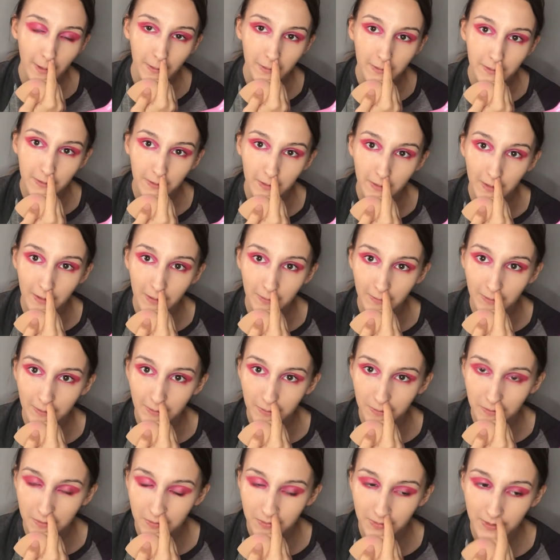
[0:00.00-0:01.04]
Sorry, my
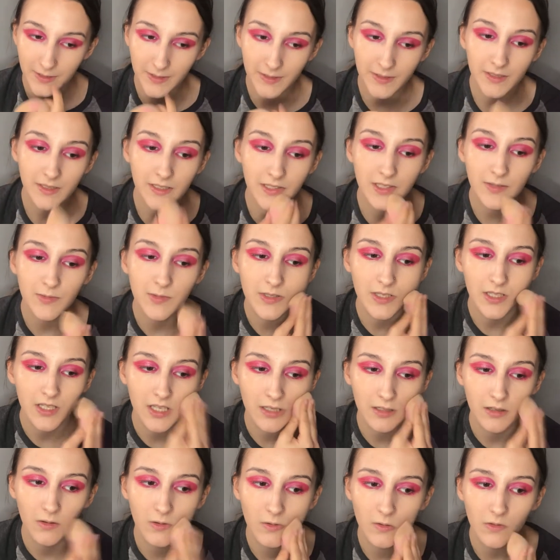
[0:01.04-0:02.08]
nose piercing keeps
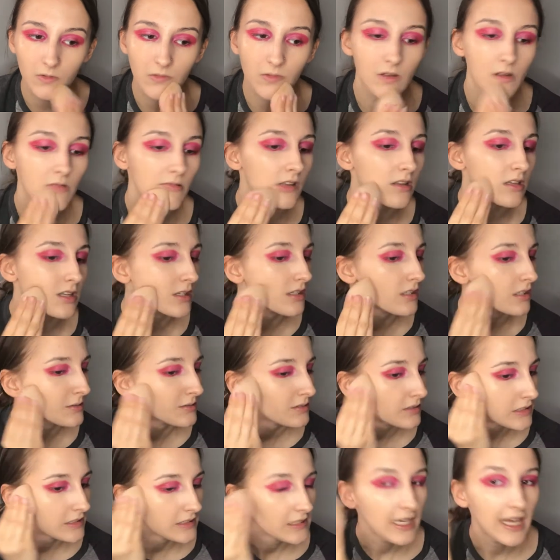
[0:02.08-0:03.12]
sticking out.
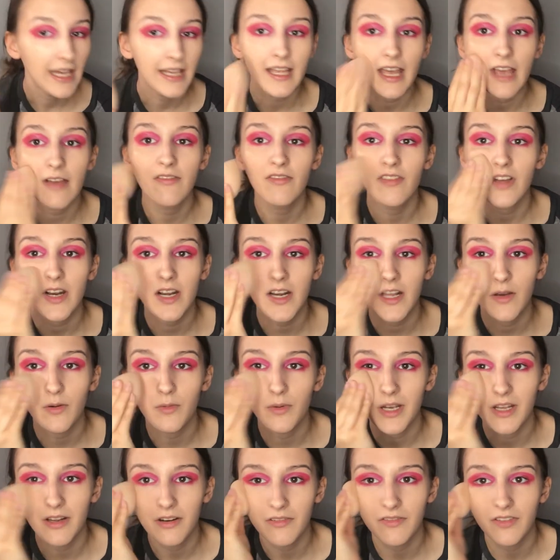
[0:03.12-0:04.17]
I get very
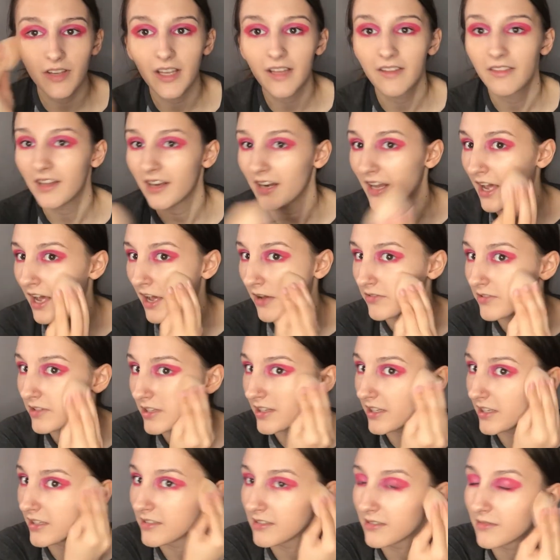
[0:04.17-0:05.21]
aware of it, and then I have to
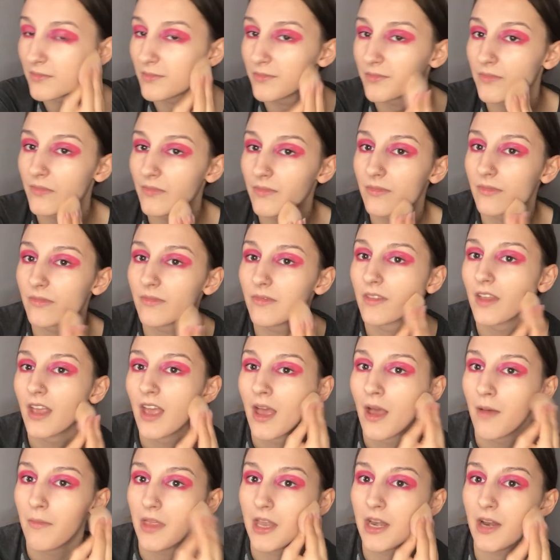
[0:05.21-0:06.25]
like,
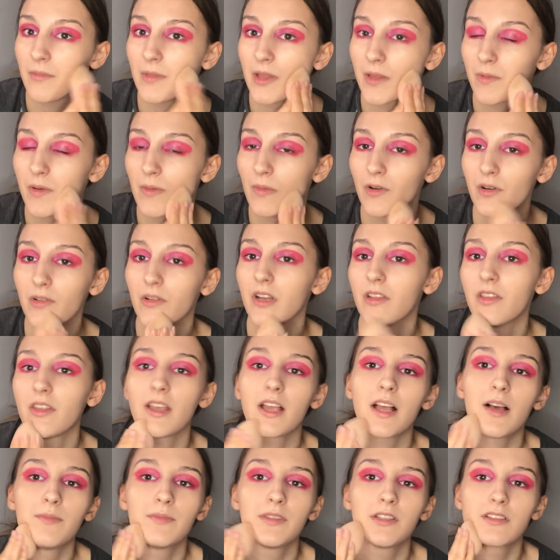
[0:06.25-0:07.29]
then I'm like, people are going to
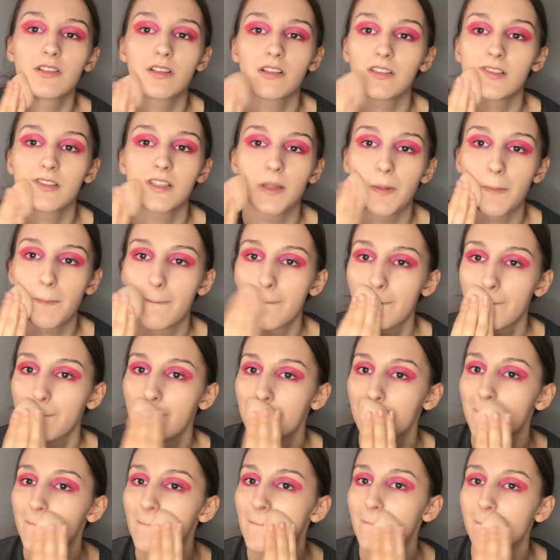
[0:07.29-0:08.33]
think I'm disgusting
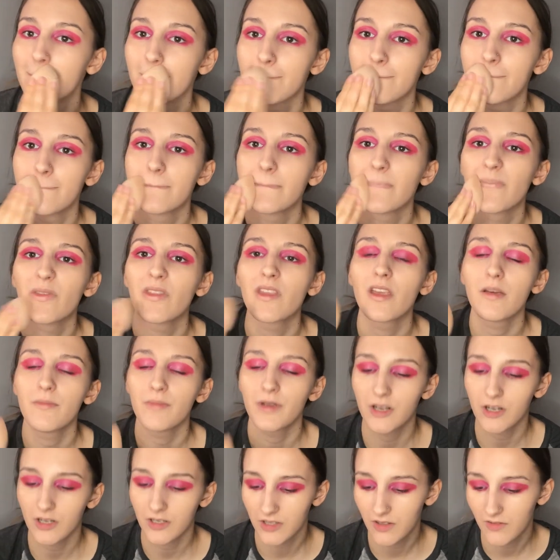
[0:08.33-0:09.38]

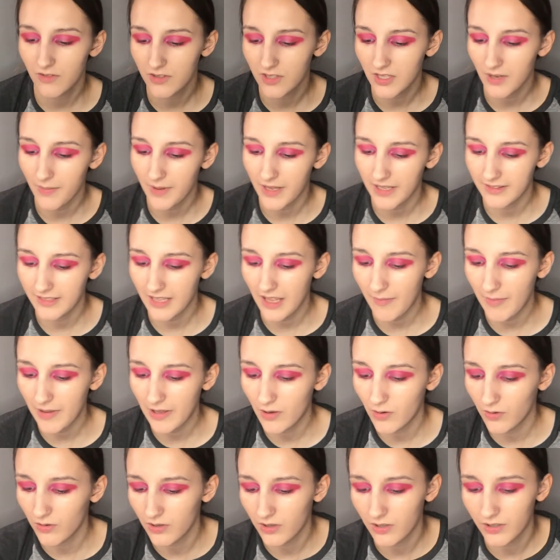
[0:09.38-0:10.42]
because there's a pandemic
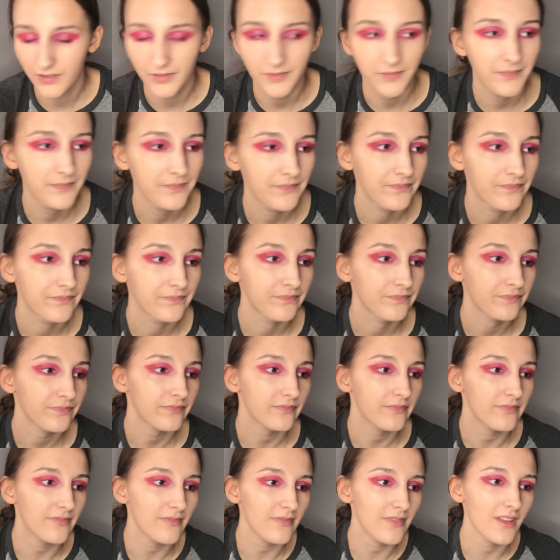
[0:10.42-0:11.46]
going on.
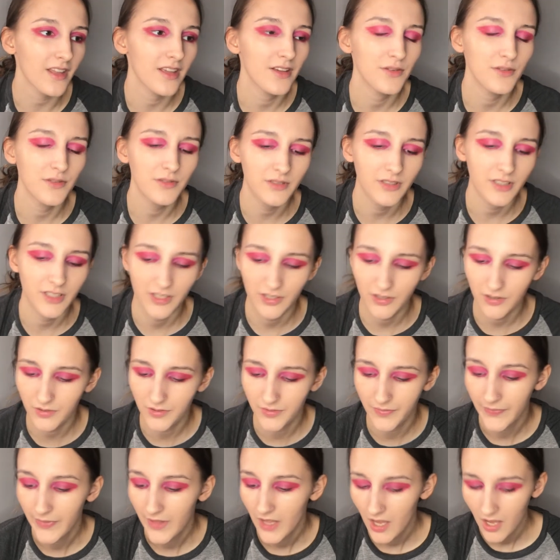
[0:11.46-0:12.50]
Oh,
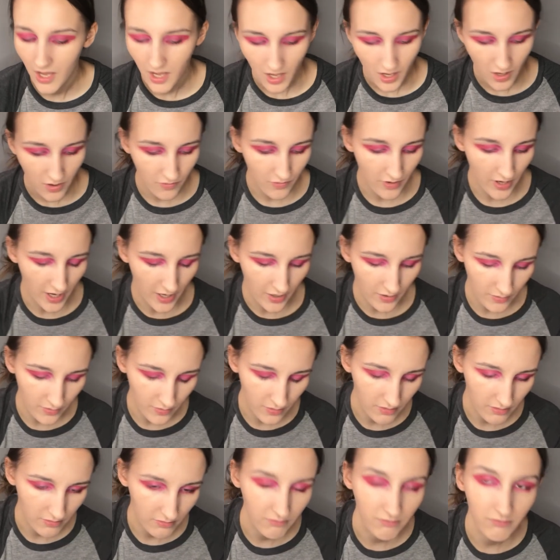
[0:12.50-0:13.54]
cute.
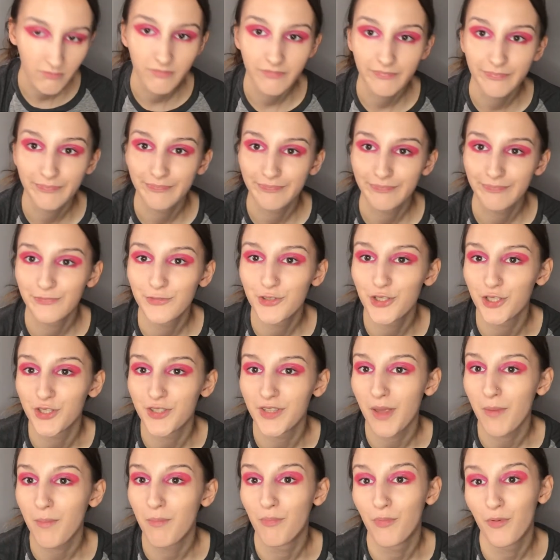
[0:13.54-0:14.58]
Now, just
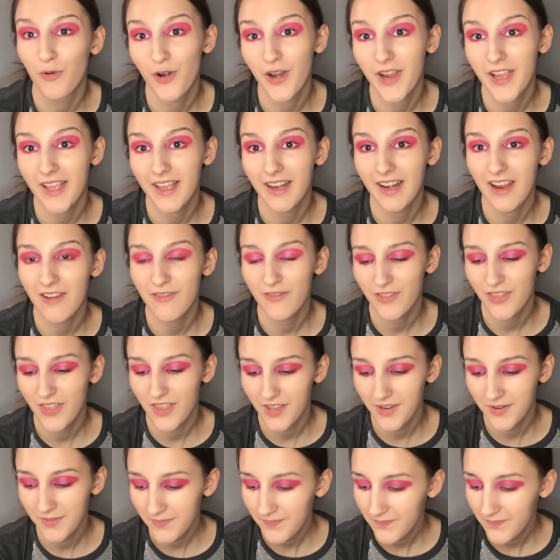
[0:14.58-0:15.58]
like breaking everything.